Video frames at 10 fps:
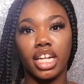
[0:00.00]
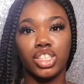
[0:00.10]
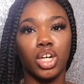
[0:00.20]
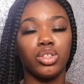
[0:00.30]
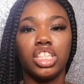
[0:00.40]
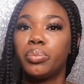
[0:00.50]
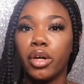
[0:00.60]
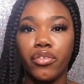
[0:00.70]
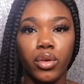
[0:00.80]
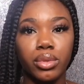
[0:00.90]
chose this
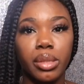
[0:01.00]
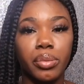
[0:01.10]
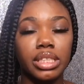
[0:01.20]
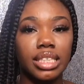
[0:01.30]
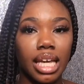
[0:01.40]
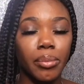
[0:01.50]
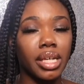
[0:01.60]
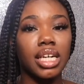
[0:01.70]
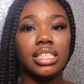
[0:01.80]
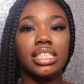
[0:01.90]
perfume to present
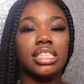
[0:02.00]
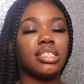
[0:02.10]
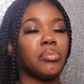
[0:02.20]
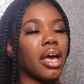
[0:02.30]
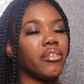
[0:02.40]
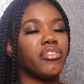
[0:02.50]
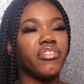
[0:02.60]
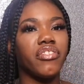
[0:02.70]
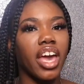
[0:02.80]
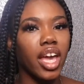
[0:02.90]
because this is my
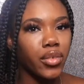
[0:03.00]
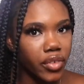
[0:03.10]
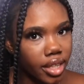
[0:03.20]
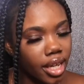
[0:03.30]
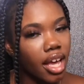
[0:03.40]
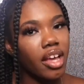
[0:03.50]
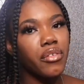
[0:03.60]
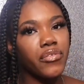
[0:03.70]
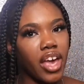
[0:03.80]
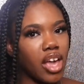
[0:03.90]
favorite
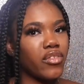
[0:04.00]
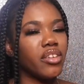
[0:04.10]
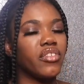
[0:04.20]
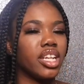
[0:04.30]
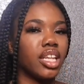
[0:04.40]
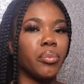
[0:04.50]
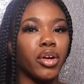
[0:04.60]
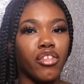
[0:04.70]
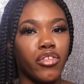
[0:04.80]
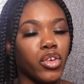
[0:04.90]
vanilla
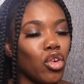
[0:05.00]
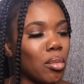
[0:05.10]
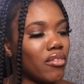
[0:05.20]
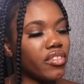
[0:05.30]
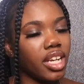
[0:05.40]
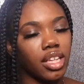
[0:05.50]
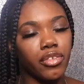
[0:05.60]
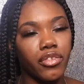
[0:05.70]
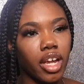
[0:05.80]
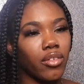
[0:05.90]
perfume, my vanilla
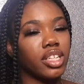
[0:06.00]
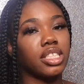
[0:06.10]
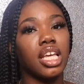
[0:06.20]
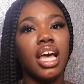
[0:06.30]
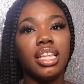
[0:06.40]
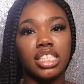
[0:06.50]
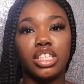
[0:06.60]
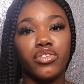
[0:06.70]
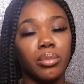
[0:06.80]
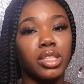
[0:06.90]
fragrance. This is
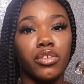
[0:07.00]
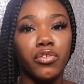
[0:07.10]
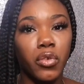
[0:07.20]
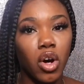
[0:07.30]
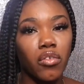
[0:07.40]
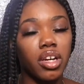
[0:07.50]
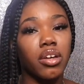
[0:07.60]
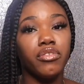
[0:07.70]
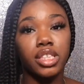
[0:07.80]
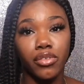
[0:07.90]
from Sephora.
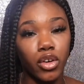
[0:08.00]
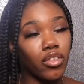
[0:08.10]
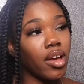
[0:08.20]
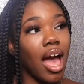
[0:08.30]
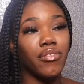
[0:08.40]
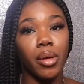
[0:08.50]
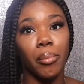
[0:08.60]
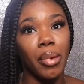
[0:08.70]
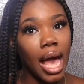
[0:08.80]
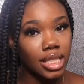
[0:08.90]
Sephora have the
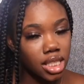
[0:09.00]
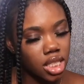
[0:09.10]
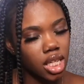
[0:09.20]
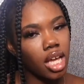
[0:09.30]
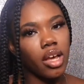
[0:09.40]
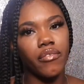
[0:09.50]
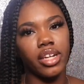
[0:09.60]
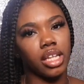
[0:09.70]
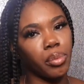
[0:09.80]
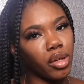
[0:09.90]
best
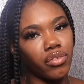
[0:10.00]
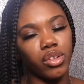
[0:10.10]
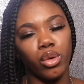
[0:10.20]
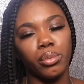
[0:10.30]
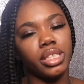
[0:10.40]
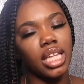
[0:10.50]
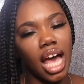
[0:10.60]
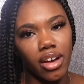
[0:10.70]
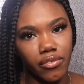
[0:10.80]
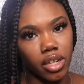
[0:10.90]
vanilla perfumes
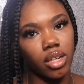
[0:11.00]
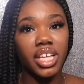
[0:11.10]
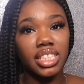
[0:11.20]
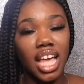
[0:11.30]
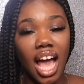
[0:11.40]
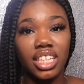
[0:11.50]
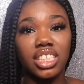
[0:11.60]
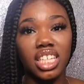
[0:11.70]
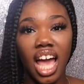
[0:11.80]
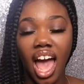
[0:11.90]
ever. This
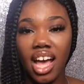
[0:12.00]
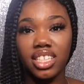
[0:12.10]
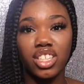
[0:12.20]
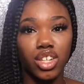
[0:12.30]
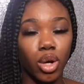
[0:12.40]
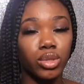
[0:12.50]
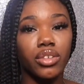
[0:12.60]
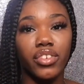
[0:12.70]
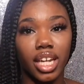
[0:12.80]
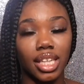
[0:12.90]
actually has the notes of
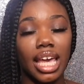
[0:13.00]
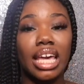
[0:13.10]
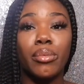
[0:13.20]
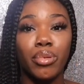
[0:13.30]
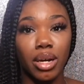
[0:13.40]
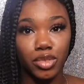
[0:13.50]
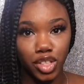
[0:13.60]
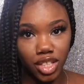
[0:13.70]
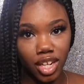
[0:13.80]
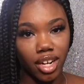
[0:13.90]
vanilla and brown
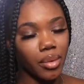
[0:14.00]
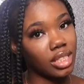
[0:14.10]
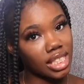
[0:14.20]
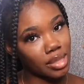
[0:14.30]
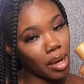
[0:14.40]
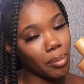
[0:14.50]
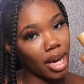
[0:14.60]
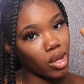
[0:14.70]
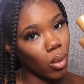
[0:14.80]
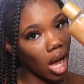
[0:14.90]
sugar. Since my
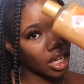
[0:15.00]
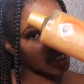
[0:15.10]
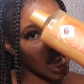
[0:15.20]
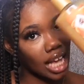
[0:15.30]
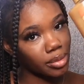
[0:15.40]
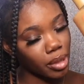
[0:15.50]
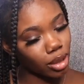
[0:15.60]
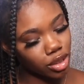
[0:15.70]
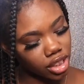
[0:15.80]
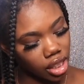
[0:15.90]
body wash has brown
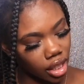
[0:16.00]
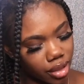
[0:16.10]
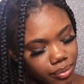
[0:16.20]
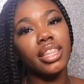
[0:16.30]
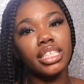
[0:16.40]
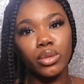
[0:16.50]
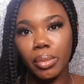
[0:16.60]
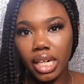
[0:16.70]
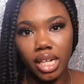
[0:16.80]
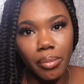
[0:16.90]
sugar, this would be
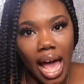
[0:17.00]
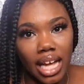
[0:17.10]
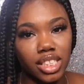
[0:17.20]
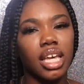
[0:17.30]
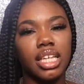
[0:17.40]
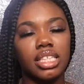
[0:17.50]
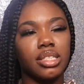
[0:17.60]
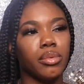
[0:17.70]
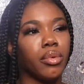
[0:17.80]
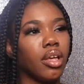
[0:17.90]
a good match.
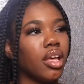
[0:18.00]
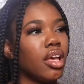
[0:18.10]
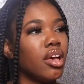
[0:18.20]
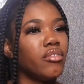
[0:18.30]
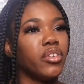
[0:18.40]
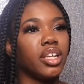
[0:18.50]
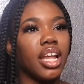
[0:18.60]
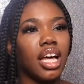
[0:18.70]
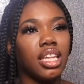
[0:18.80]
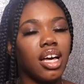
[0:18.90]
It's
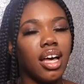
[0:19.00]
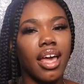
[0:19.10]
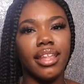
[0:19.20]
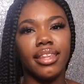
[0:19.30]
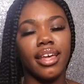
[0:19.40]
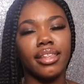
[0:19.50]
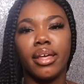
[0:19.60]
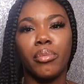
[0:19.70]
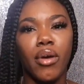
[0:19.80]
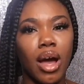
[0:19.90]
vanilla, and then the
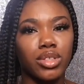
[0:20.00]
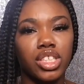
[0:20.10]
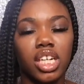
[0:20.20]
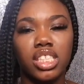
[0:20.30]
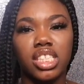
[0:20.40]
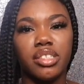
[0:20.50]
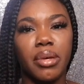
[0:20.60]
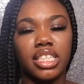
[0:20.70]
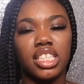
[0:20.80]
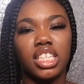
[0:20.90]
brown sugar just
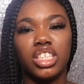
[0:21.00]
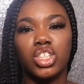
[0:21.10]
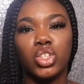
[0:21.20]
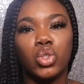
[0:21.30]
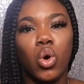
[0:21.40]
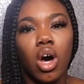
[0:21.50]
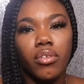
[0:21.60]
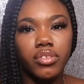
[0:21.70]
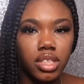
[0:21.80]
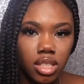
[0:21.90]
makes it
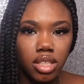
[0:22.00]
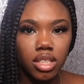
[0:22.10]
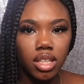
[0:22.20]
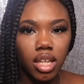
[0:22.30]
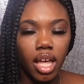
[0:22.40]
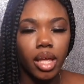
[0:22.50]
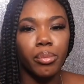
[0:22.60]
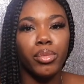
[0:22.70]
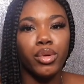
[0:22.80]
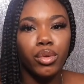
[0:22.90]
soft and
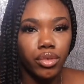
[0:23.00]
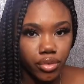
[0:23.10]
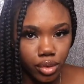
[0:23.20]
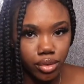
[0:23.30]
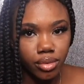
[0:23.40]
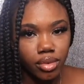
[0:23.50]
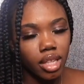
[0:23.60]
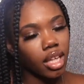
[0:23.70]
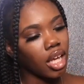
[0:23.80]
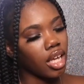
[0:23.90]
beautiful.
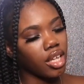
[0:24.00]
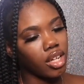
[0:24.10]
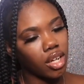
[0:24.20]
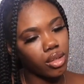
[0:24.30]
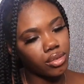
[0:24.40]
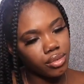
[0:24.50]
You know,